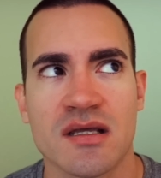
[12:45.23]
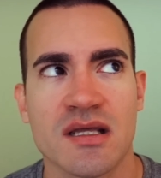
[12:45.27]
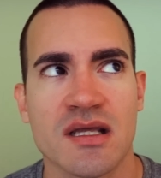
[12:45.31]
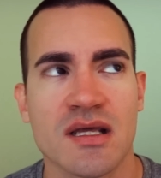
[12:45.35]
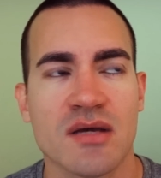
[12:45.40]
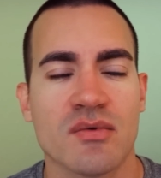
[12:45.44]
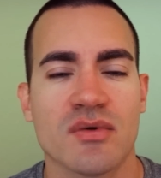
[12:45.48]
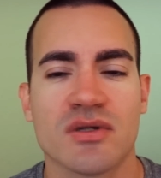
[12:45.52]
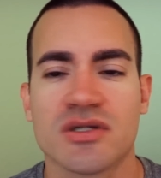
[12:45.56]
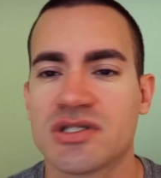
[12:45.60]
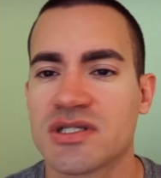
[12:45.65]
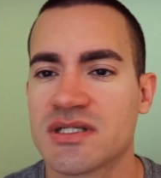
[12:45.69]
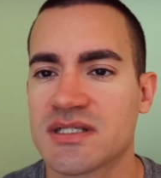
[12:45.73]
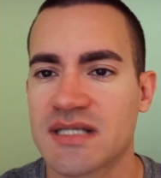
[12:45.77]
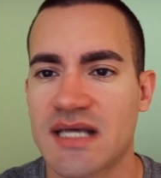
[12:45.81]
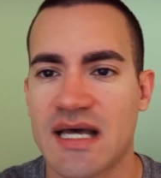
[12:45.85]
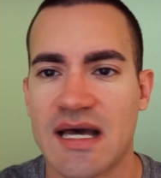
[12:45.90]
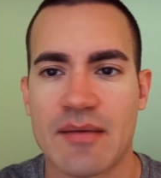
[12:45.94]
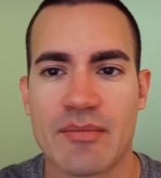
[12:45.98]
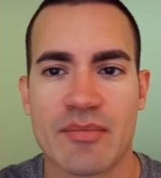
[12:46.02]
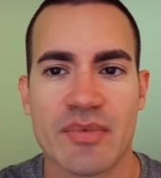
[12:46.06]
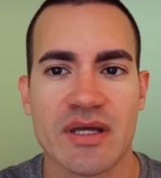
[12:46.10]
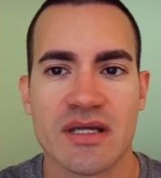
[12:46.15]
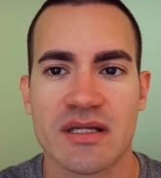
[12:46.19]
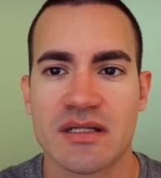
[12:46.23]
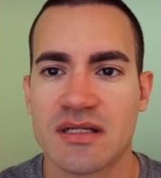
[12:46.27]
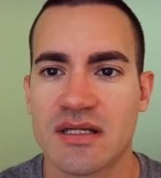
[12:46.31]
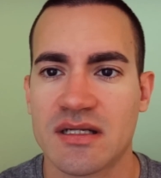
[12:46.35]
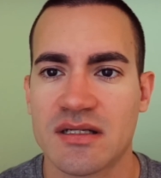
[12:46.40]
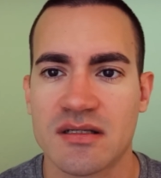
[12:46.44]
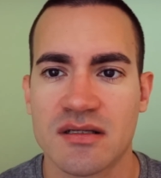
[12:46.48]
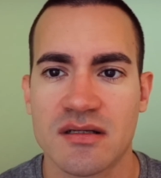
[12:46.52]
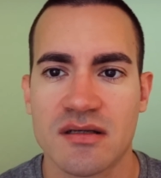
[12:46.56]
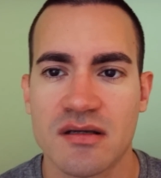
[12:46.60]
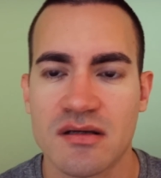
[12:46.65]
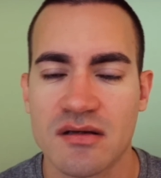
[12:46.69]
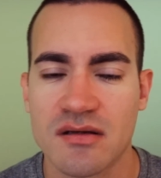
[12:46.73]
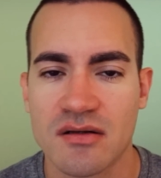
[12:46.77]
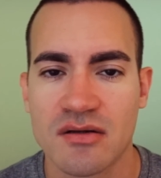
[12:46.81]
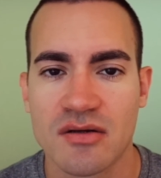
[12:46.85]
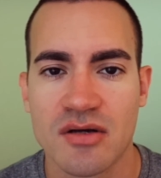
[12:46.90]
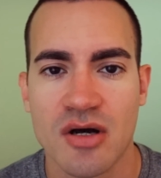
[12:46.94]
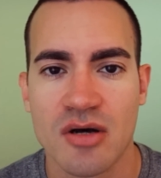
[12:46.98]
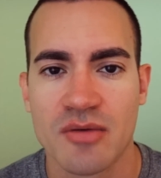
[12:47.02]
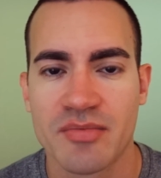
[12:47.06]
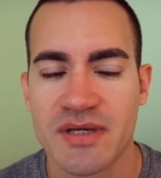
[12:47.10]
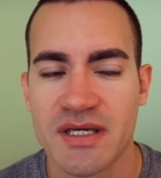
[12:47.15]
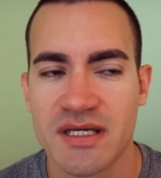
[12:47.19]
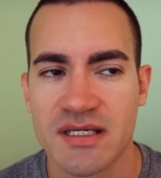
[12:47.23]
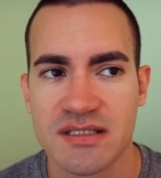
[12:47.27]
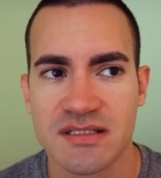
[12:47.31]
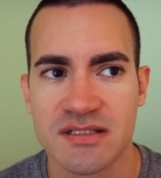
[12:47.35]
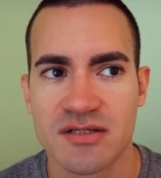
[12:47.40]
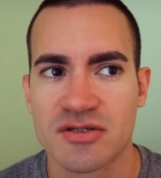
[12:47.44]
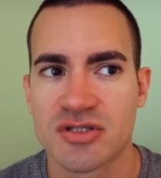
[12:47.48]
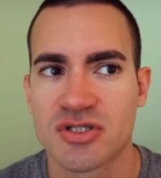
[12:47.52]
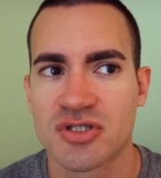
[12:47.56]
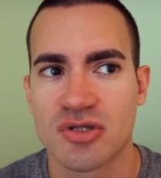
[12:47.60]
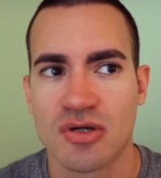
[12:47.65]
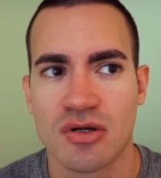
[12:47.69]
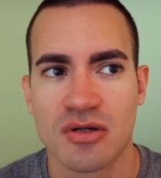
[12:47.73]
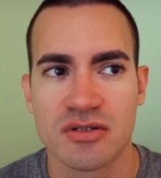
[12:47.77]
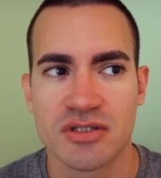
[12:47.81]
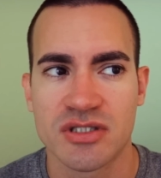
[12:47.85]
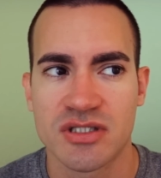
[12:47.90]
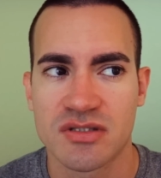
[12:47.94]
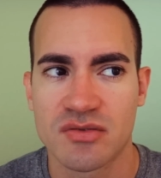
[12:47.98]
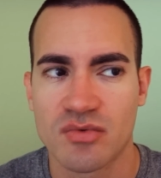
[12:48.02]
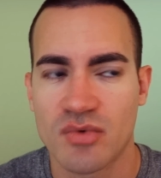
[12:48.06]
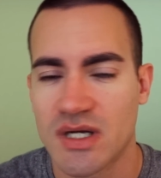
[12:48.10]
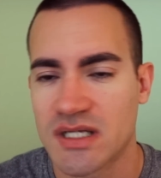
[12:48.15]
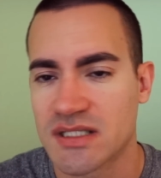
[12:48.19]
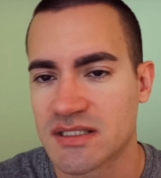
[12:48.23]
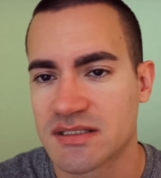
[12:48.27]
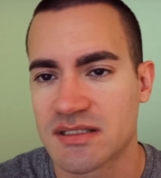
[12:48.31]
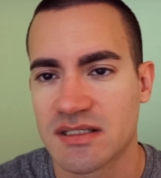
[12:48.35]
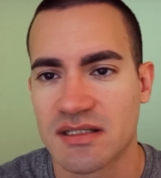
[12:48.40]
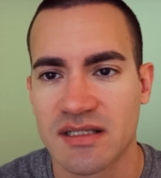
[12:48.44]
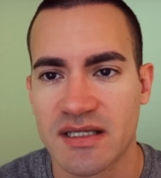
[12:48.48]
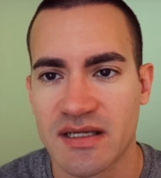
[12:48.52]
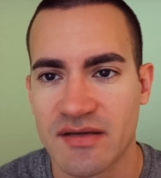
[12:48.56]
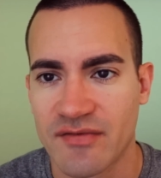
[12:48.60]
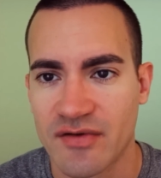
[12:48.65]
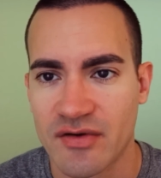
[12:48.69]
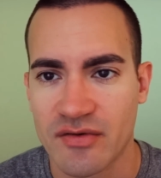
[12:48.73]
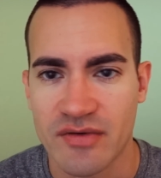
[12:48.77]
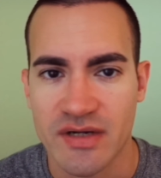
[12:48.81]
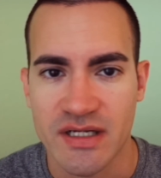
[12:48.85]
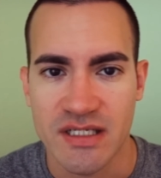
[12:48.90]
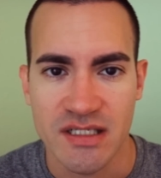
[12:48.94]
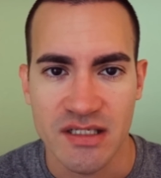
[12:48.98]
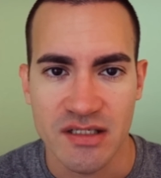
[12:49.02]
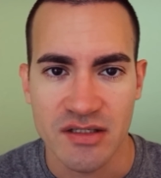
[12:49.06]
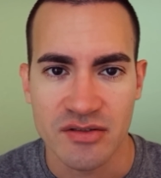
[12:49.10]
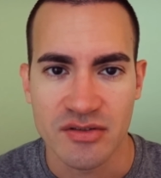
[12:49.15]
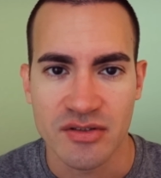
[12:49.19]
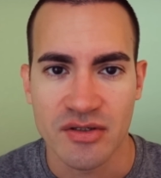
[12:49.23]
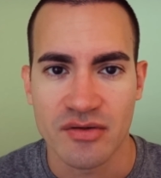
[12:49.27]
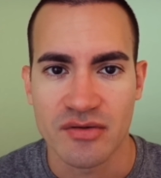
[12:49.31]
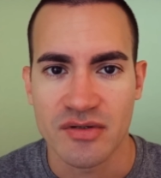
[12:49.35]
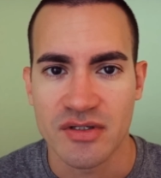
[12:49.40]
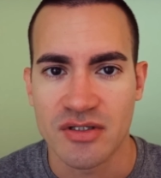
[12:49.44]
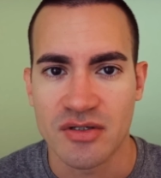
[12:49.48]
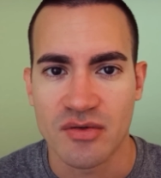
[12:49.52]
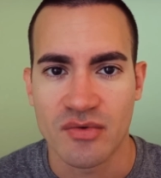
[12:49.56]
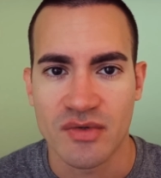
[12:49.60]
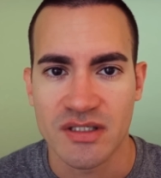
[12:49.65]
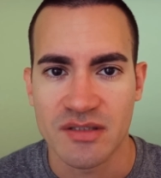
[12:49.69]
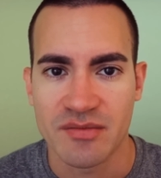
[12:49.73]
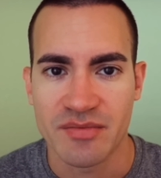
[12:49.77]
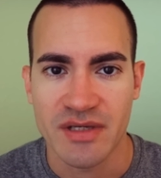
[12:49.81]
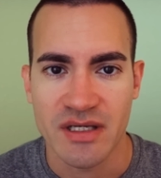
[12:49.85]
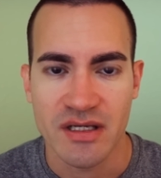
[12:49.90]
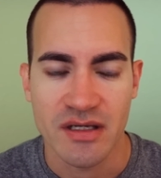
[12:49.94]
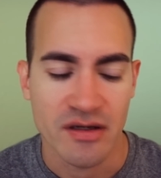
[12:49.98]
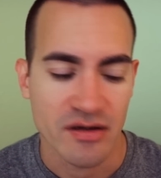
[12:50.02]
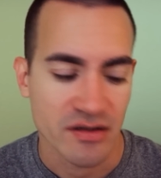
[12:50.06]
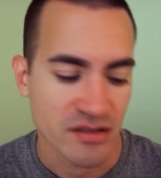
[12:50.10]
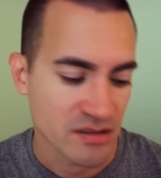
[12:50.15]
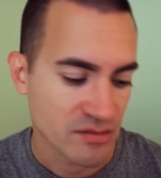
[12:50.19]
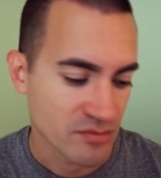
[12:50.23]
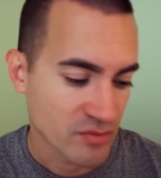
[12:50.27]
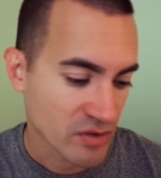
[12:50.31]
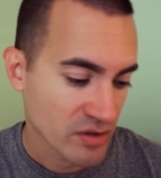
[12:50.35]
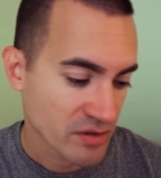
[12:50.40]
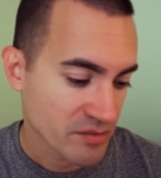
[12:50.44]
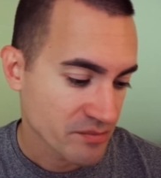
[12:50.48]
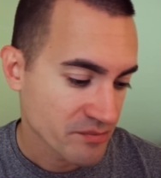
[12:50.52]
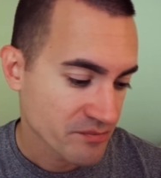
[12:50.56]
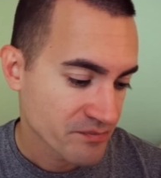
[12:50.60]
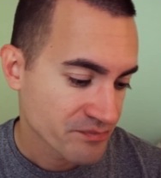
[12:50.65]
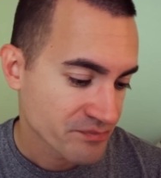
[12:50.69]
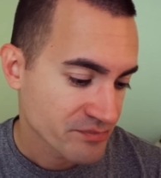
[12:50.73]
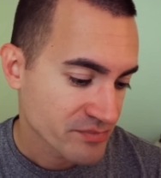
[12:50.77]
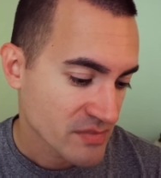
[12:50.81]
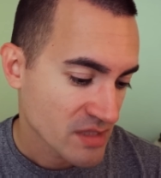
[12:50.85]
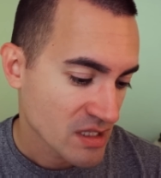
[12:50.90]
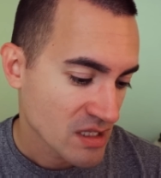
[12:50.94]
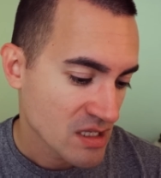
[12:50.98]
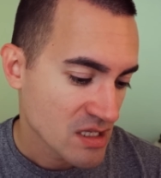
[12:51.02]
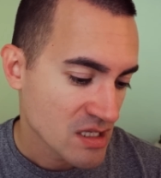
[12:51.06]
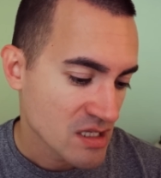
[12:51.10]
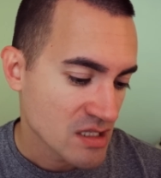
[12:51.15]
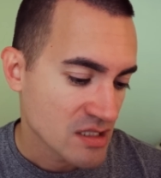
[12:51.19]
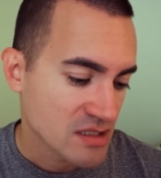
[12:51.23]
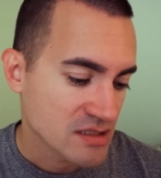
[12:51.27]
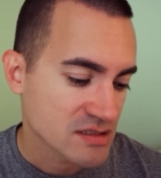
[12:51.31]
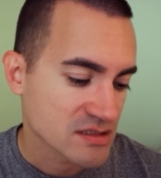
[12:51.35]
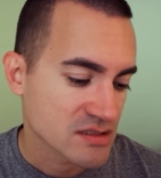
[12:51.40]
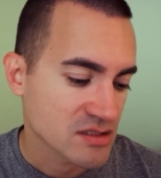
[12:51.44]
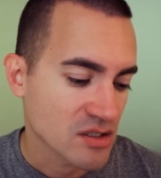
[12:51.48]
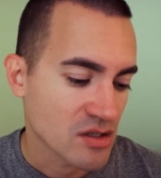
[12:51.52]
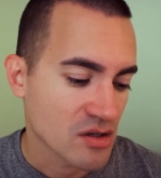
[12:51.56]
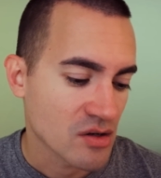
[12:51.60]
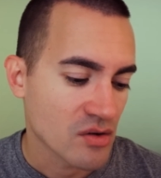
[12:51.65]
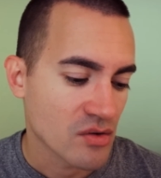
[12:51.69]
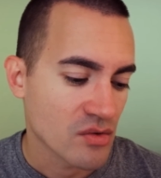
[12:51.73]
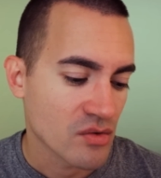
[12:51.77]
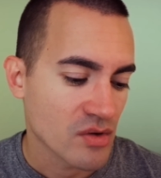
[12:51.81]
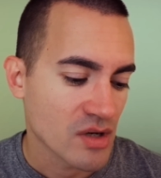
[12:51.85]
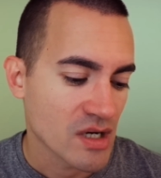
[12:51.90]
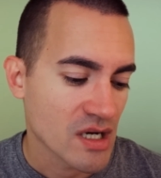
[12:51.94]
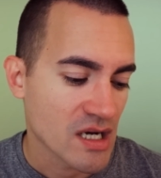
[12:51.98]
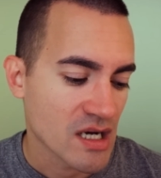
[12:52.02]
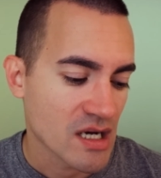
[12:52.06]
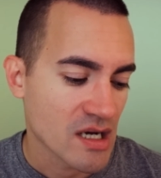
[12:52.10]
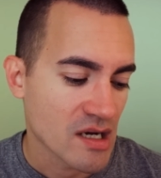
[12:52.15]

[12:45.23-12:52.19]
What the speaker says: it will just happen and you'll go because your soul just wants to leave already, you know, you don't want to be here anymore. So,